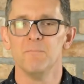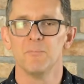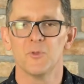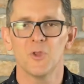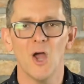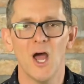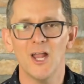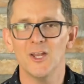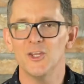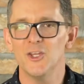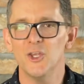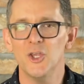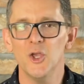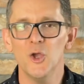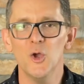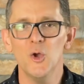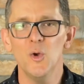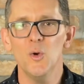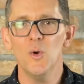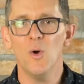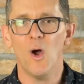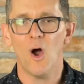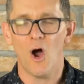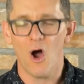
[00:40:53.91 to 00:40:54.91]
God,
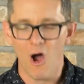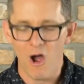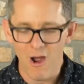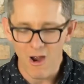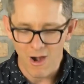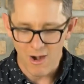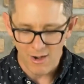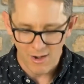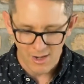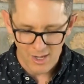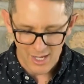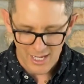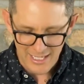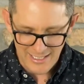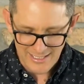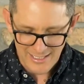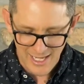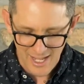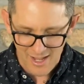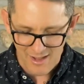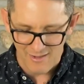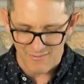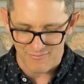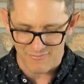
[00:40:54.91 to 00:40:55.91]
you are
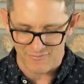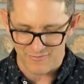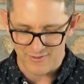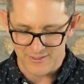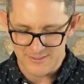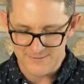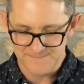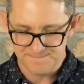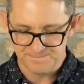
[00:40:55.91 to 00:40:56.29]
enough.